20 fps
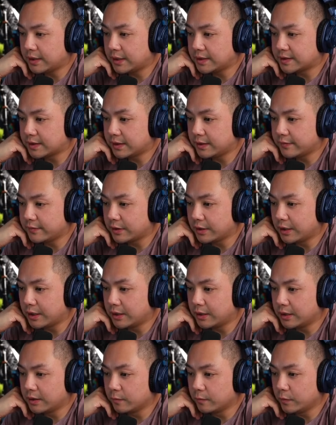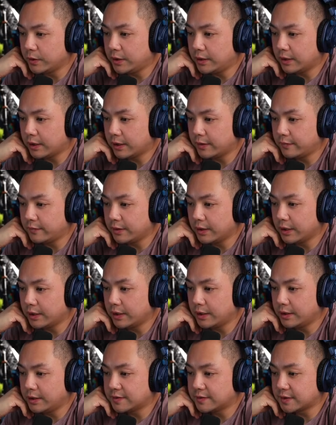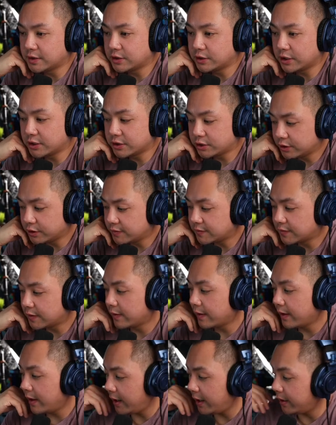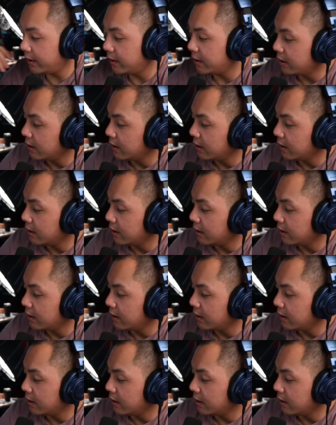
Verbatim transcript: I still haven't gotten a Wē knife yet. Any suggestions on that?